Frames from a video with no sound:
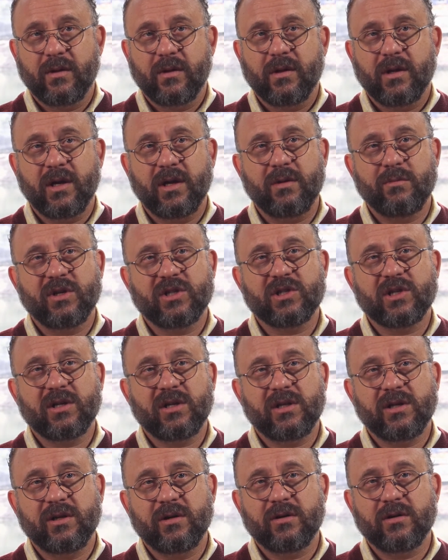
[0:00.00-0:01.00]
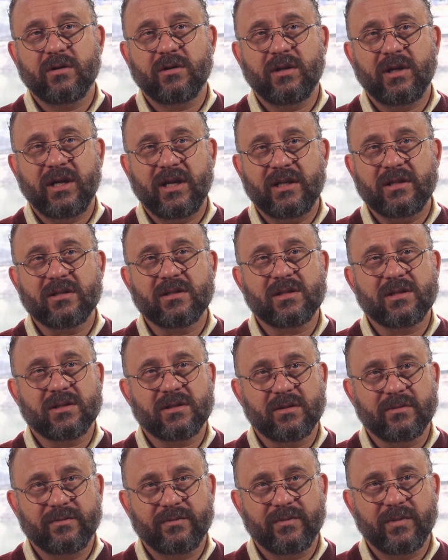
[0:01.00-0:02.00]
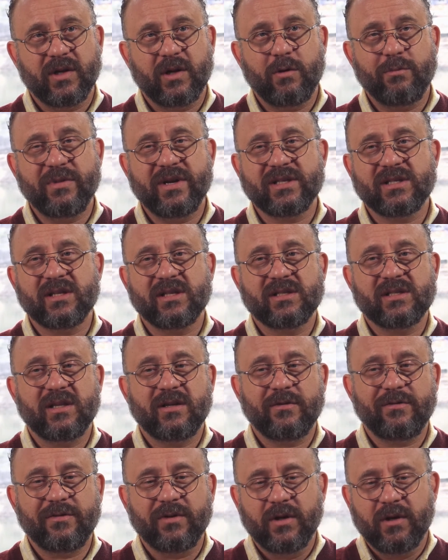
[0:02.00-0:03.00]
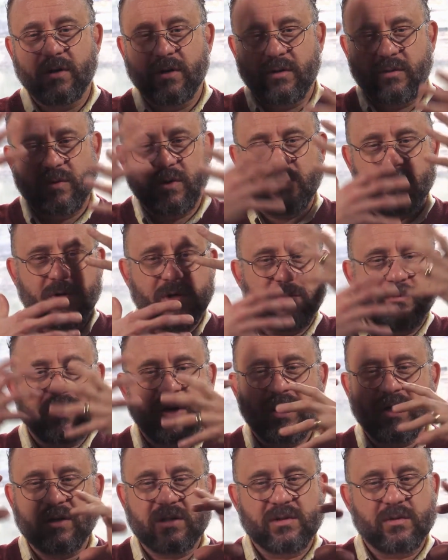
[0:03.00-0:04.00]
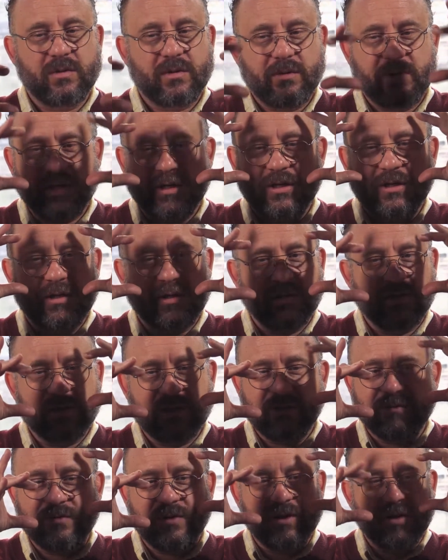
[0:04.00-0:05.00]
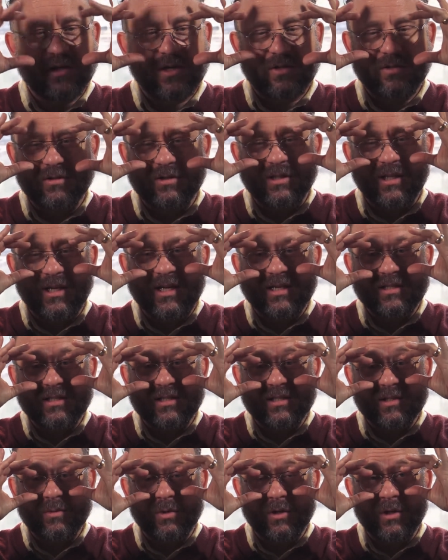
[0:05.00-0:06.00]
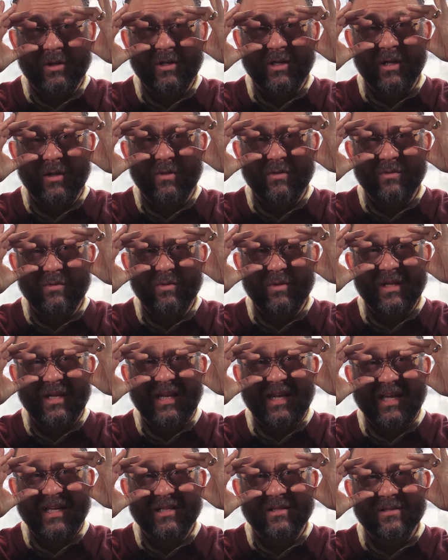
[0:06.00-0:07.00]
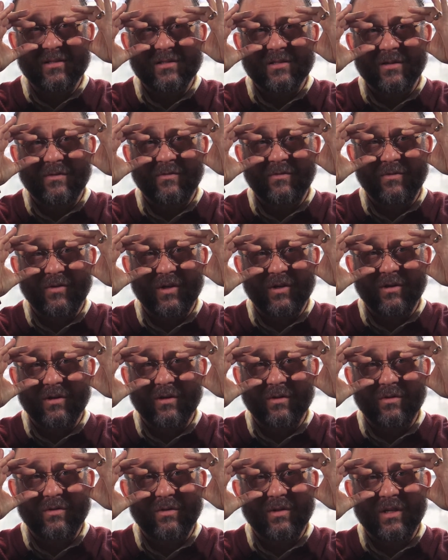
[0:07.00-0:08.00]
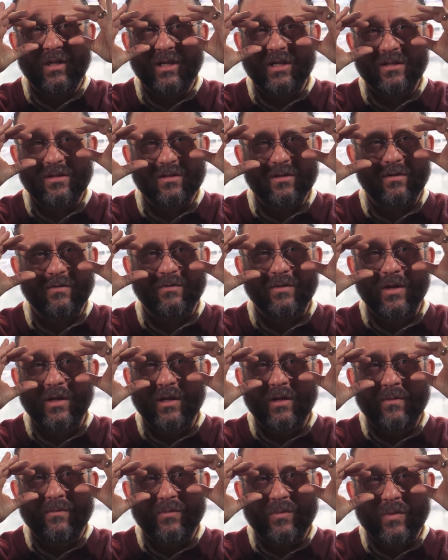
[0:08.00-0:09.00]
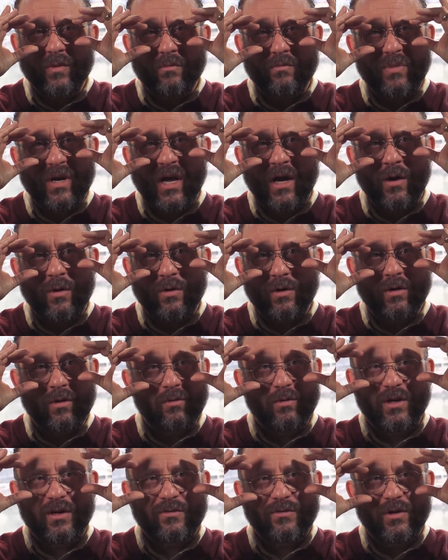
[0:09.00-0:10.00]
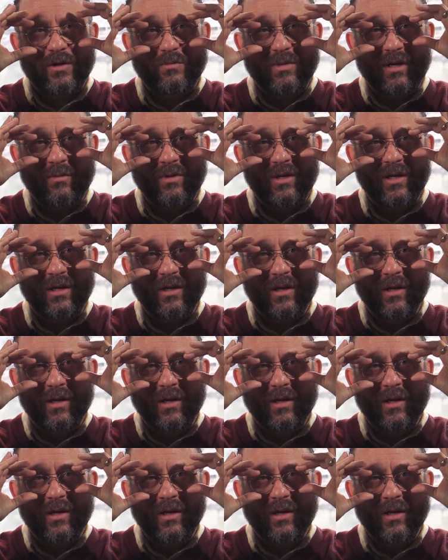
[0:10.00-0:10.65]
in a much clearer lens. Almost as if when we're in parts, we're wearing different colored glasses and we're looking through the lens of fear, or through the lens of power, or whatever it may be,